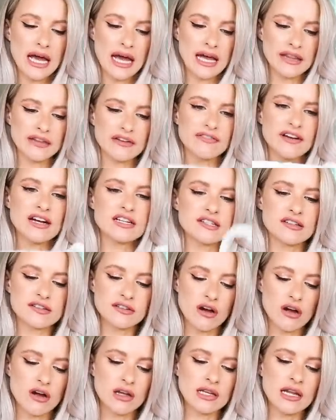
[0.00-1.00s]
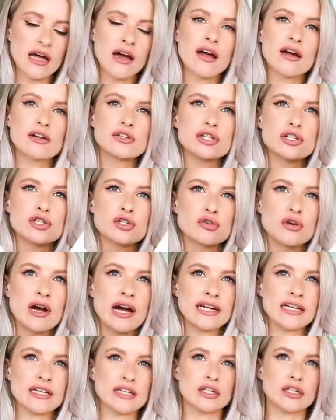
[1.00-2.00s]
And the fact it's got larger
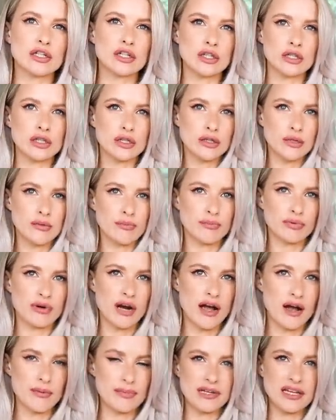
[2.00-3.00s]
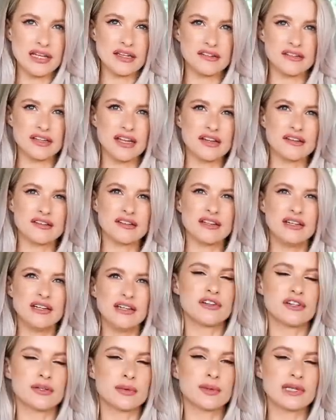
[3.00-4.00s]
triangle bra pieces
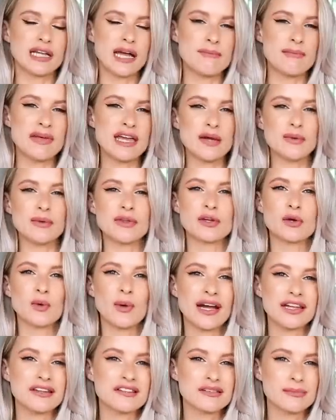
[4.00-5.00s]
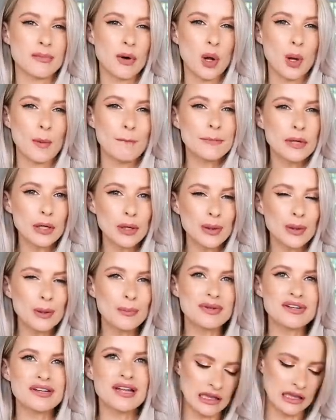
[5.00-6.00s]
for someone like me with quite small
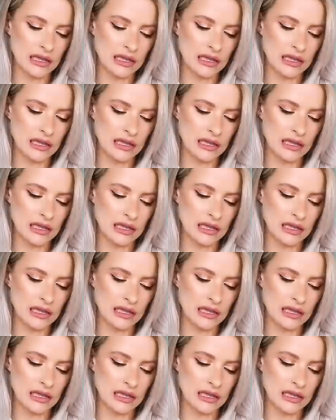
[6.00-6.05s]
boobs,